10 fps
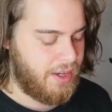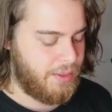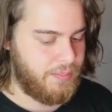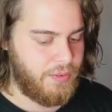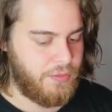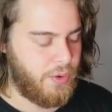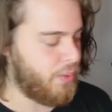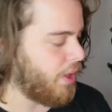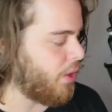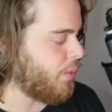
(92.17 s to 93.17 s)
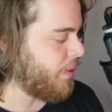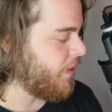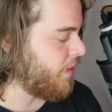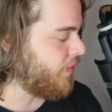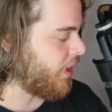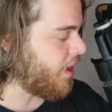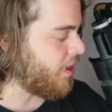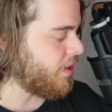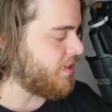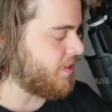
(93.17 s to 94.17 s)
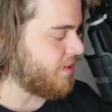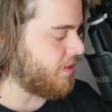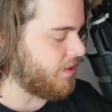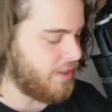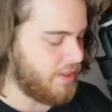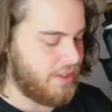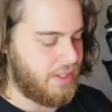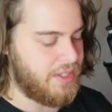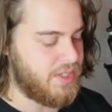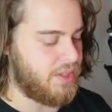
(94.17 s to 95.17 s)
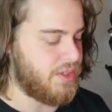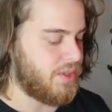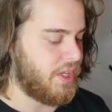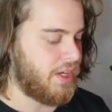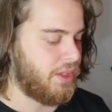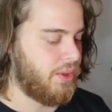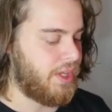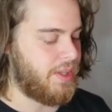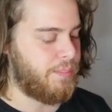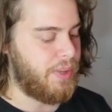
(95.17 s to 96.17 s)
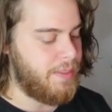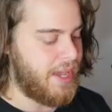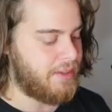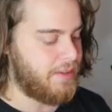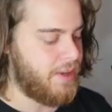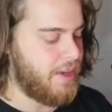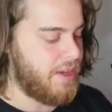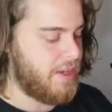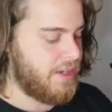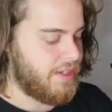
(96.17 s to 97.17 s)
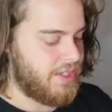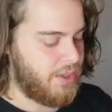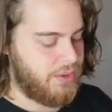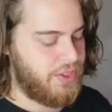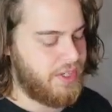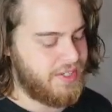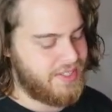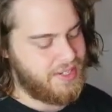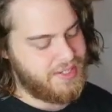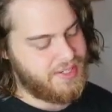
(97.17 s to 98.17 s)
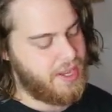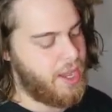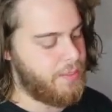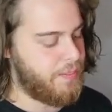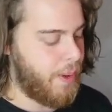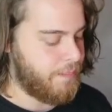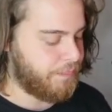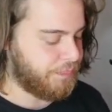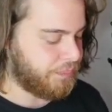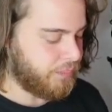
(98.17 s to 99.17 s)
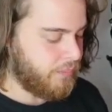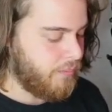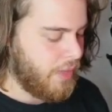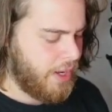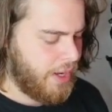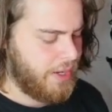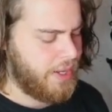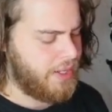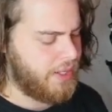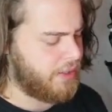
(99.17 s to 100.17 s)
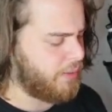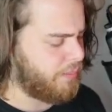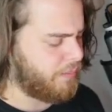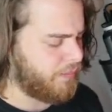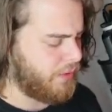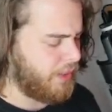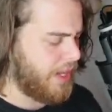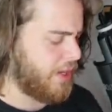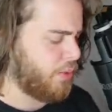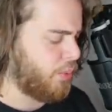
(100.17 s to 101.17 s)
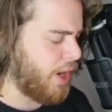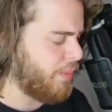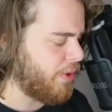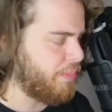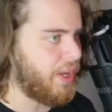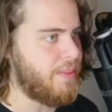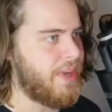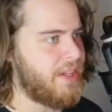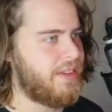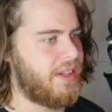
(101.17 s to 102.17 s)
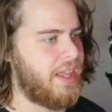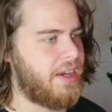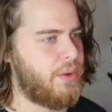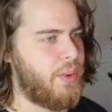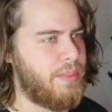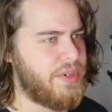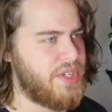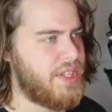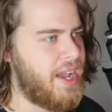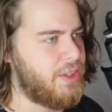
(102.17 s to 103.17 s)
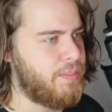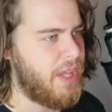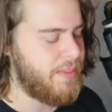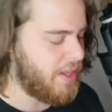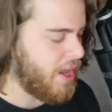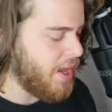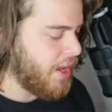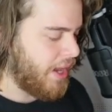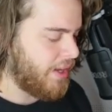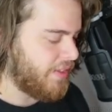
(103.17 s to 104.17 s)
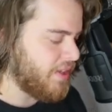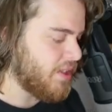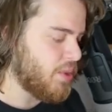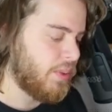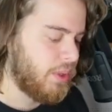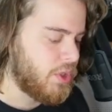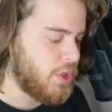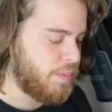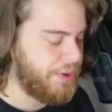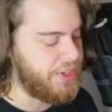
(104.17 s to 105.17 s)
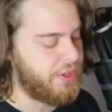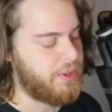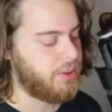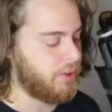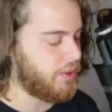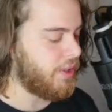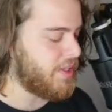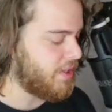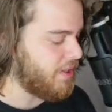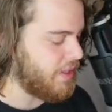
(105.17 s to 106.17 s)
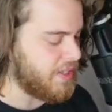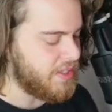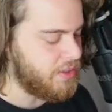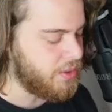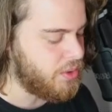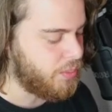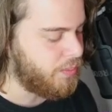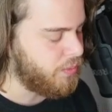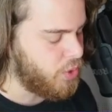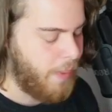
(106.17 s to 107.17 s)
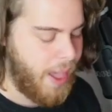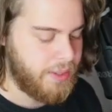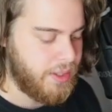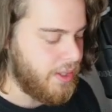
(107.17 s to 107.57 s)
Before we open the cards, let's also take a look at the playmat. So this does come in like rubber playmat, like rubber styled playmat, and I think this one looks pretty cool. It doesn't look too bad.